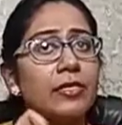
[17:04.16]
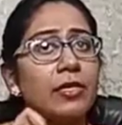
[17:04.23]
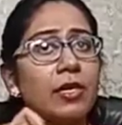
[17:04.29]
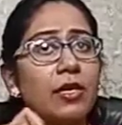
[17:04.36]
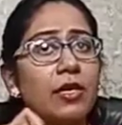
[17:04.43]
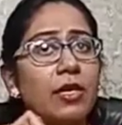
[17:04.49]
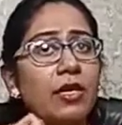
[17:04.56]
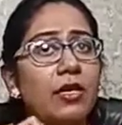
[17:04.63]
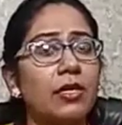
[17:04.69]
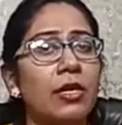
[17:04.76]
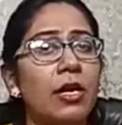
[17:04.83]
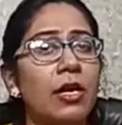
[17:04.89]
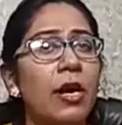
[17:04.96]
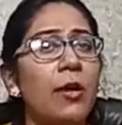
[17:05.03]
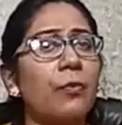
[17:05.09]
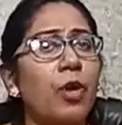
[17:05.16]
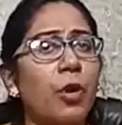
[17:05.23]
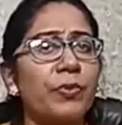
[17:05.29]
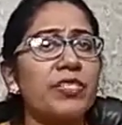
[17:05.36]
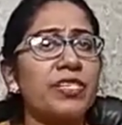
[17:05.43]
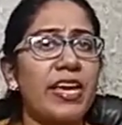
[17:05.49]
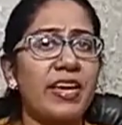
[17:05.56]
a
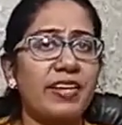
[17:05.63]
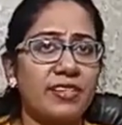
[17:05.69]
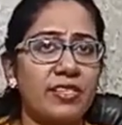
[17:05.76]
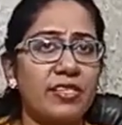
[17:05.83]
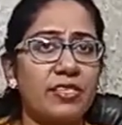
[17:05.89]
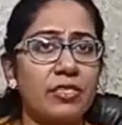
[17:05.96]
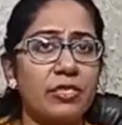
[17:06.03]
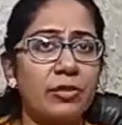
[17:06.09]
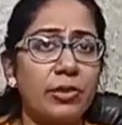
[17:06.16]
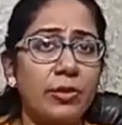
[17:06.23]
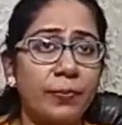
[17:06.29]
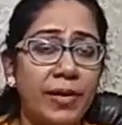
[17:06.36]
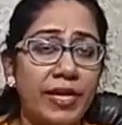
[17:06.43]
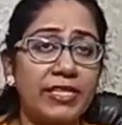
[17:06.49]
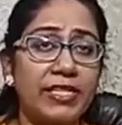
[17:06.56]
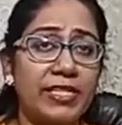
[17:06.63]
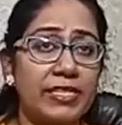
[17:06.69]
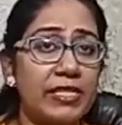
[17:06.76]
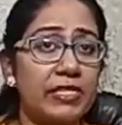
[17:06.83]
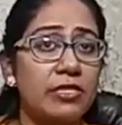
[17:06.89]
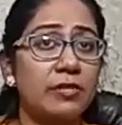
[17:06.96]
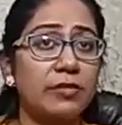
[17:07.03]
proper sentence, but it
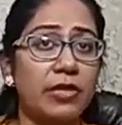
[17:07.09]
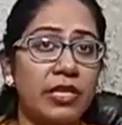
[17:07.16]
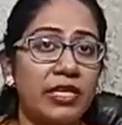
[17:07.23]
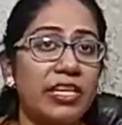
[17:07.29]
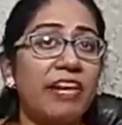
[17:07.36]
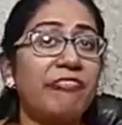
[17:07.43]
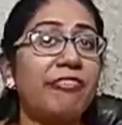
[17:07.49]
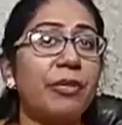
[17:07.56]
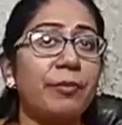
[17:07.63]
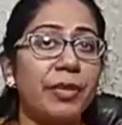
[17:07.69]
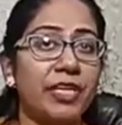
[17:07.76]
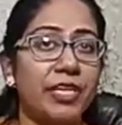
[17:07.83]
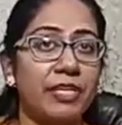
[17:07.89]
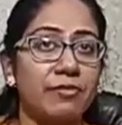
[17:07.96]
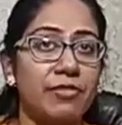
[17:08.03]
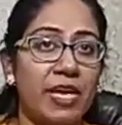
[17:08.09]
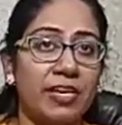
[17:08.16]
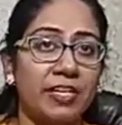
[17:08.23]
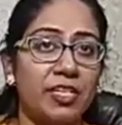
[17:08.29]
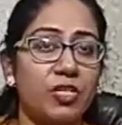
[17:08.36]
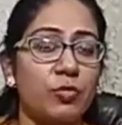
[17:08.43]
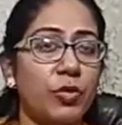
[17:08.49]
is an affirmative
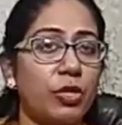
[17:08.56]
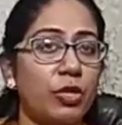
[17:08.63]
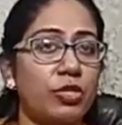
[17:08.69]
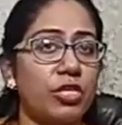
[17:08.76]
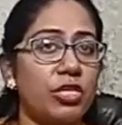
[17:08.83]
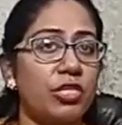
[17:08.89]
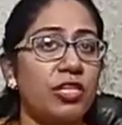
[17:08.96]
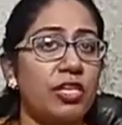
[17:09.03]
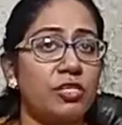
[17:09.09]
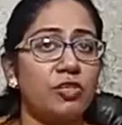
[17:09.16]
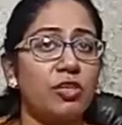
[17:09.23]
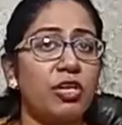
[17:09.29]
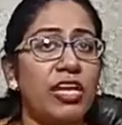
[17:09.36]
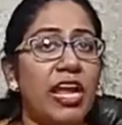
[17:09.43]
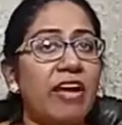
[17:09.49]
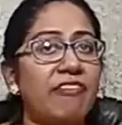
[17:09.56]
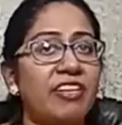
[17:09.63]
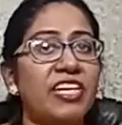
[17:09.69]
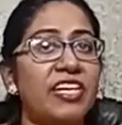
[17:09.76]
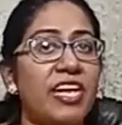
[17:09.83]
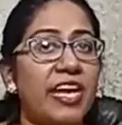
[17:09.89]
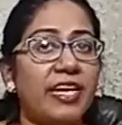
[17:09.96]
sentence because it does not have
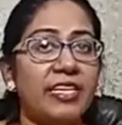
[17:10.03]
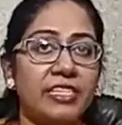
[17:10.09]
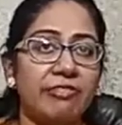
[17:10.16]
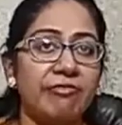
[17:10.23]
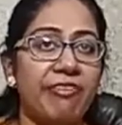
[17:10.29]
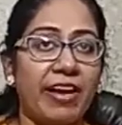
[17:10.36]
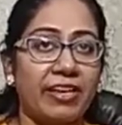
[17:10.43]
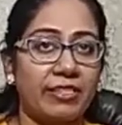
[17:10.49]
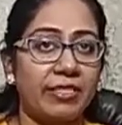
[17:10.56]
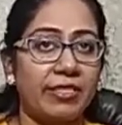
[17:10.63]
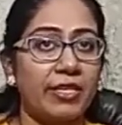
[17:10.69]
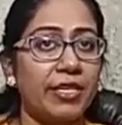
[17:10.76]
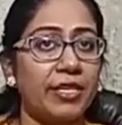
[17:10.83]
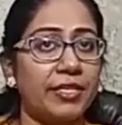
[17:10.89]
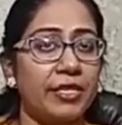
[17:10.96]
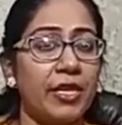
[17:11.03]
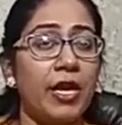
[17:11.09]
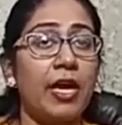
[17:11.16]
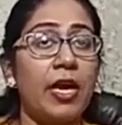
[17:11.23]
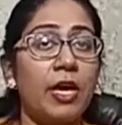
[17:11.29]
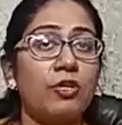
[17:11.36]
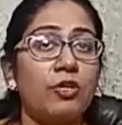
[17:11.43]
any negative factor in it.
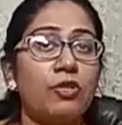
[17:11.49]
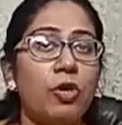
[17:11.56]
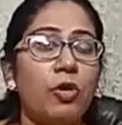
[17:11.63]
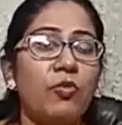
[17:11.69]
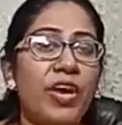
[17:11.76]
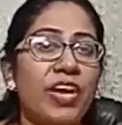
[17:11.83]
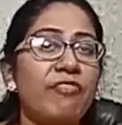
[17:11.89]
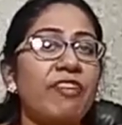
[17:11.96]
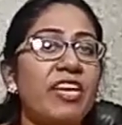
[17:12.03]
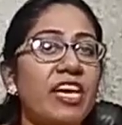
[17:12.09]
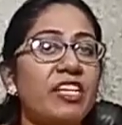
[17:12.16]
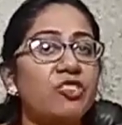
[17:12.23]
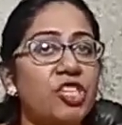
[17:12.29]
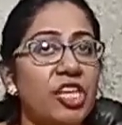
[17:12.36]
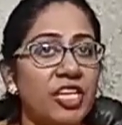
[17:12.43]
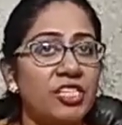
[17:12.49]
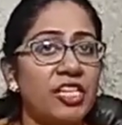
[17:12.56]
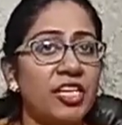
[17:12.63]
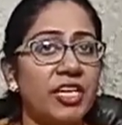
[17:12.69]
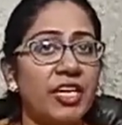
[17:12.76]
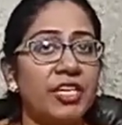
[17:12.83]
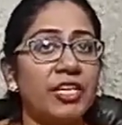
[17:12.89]
So when we are
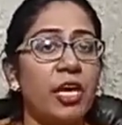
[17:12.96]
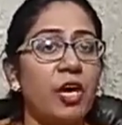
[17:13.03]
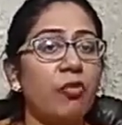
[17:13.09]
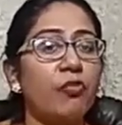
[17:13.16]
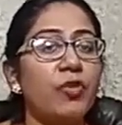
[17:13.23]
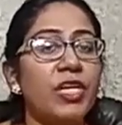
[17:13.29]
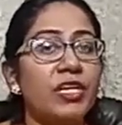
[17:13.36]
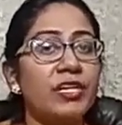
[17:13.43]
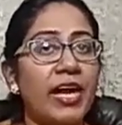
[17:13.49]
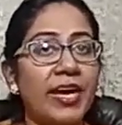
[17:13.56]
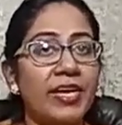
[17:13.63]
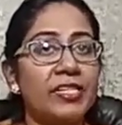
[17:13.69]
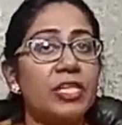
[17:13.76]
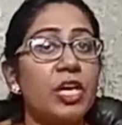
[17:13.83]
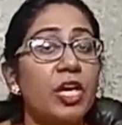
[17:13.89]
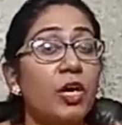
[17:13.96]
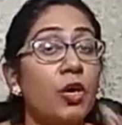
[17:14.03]
changing it, we write,